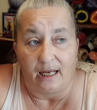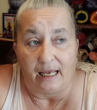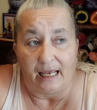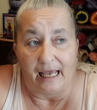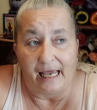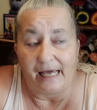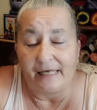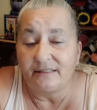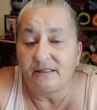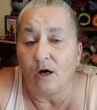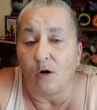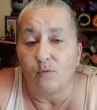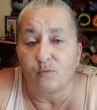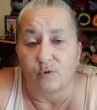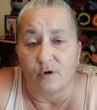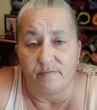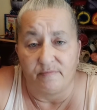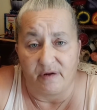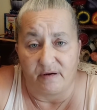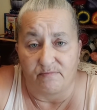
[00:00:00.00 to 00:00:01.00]
I don't
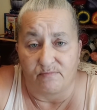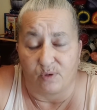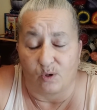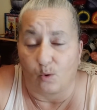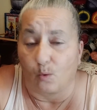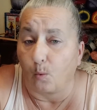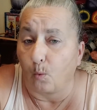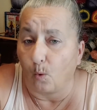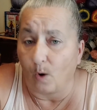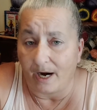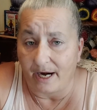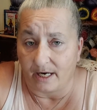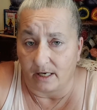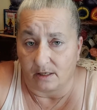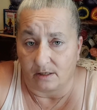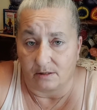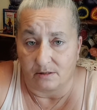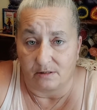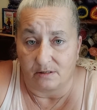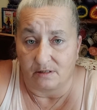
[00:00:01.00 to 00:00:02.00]
remember
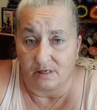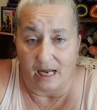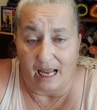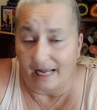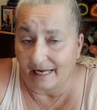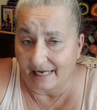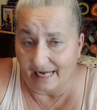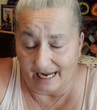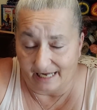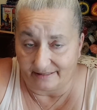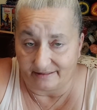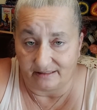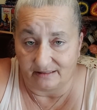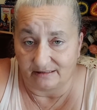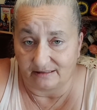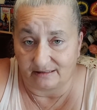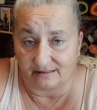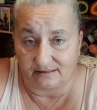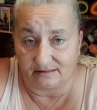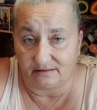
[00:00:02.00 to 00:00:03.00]
where I got
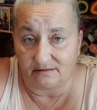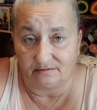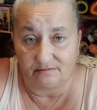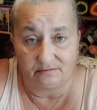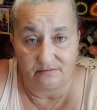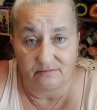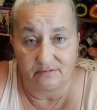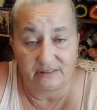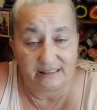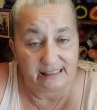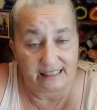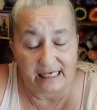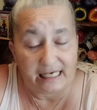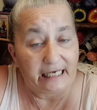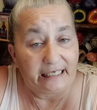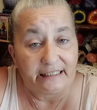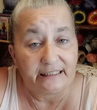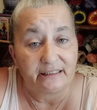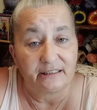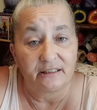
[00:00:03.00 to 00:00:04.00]
this
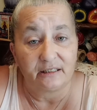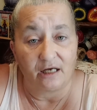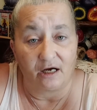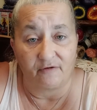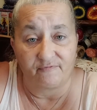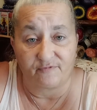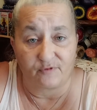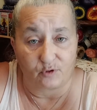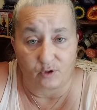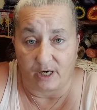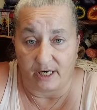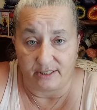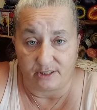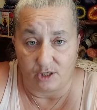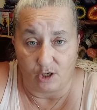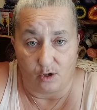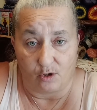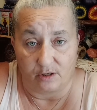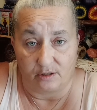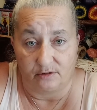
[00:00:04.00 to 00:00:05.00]
skein of thread
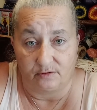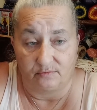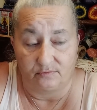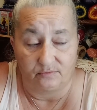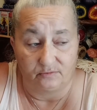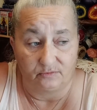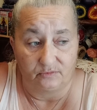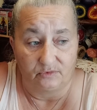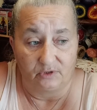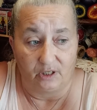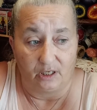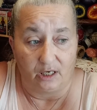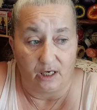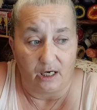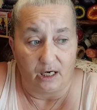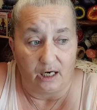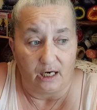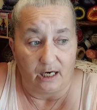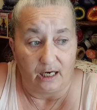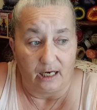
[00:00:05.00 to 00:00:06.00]
yarn.
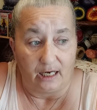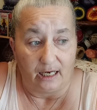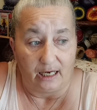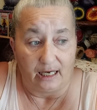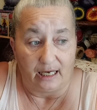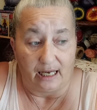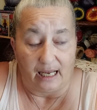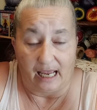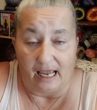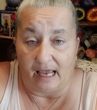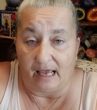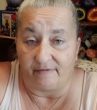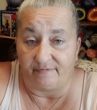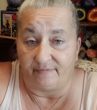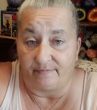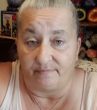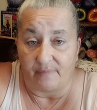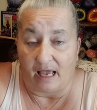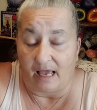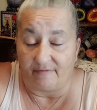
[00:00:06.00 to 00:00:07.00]
I've
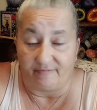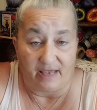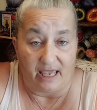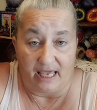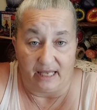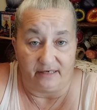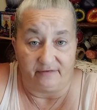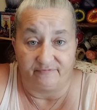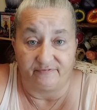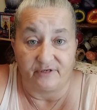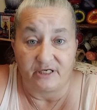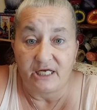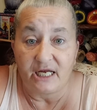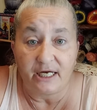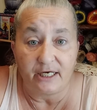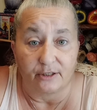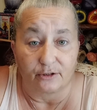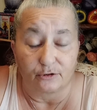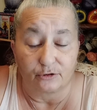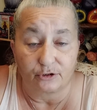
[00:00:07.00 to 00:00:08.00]
had it for
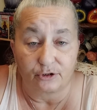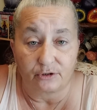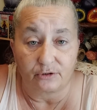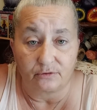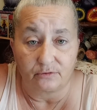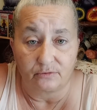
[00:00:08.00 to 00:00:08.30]
years.